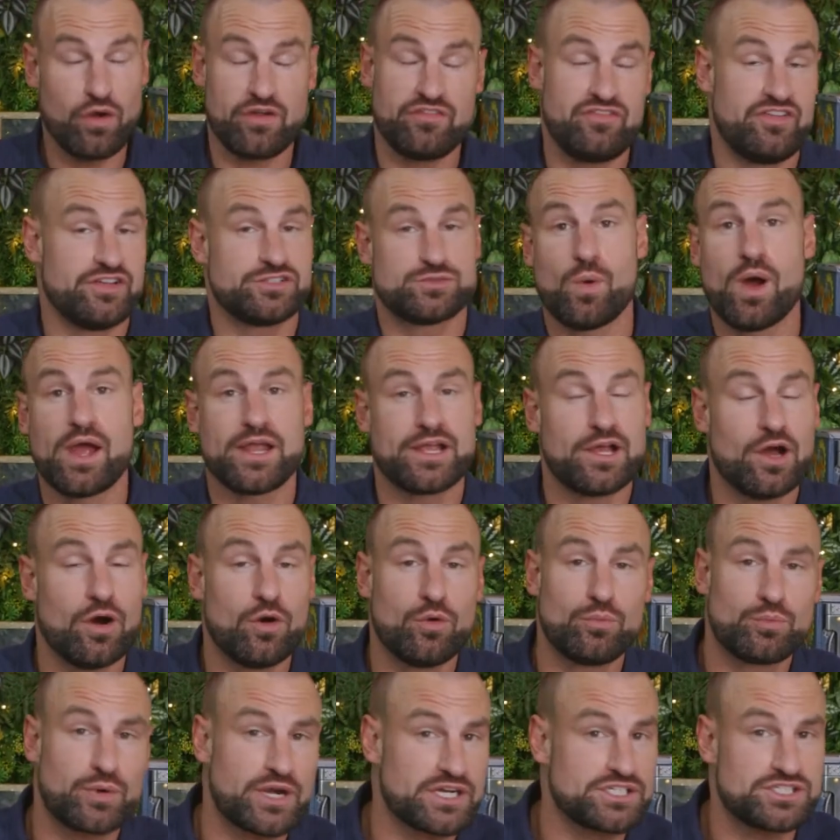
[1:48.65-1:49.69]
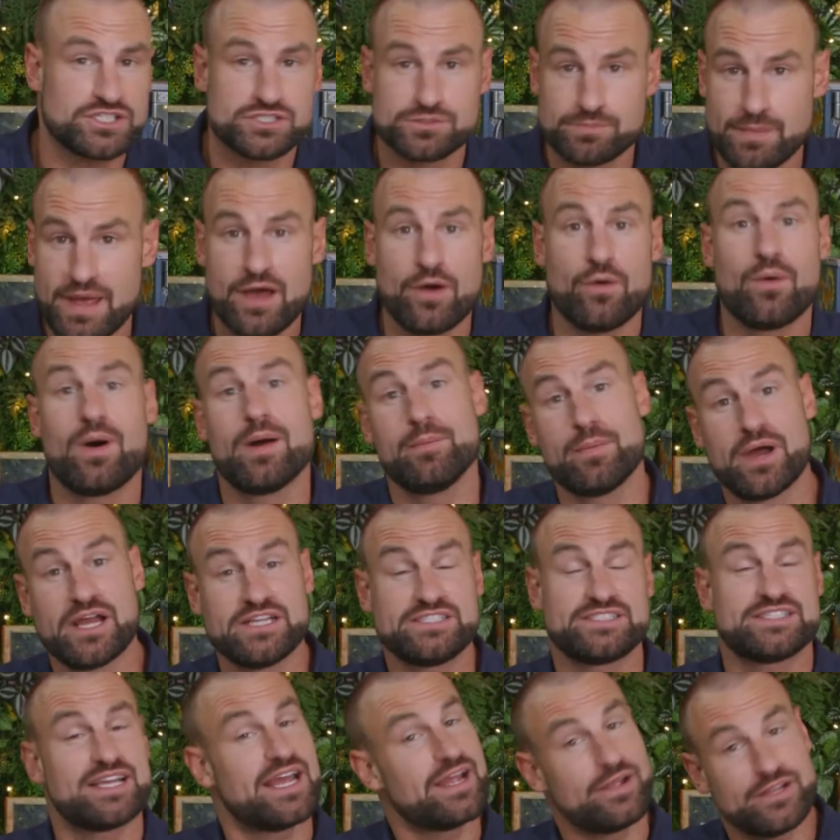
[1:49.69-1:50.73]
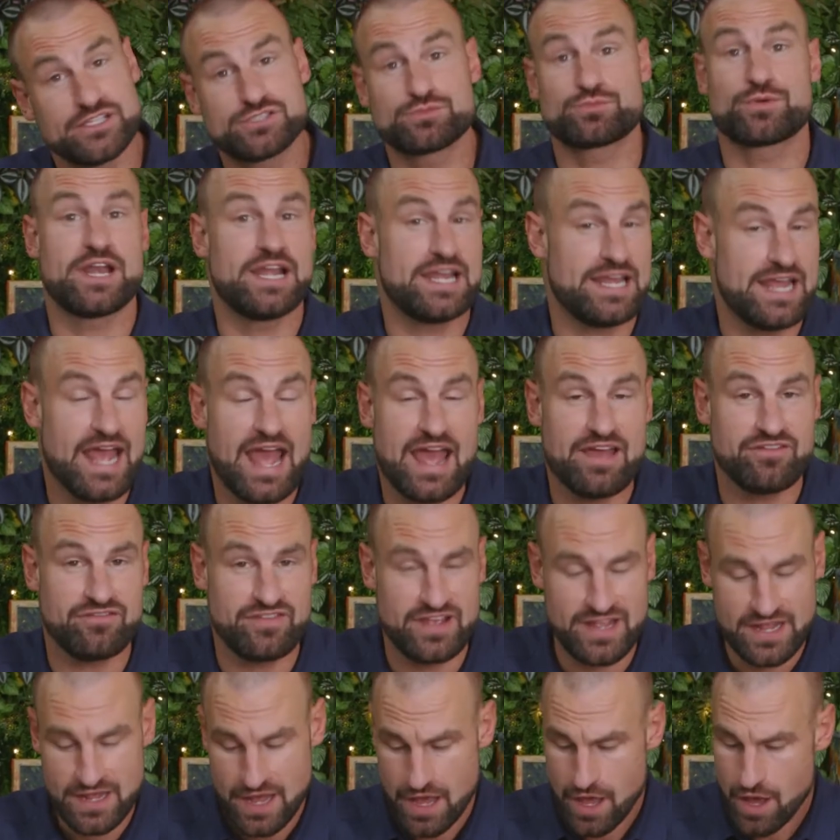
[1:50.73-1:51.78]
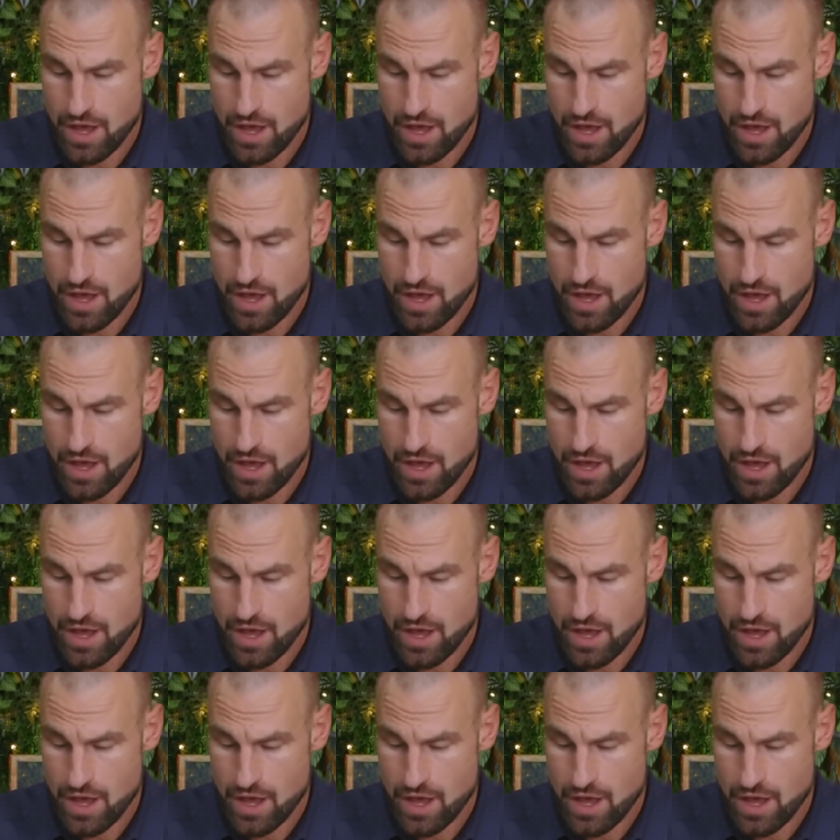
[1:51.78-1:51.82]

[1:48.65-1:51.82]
if it's white gold, precious metal, I might say it's really heavy.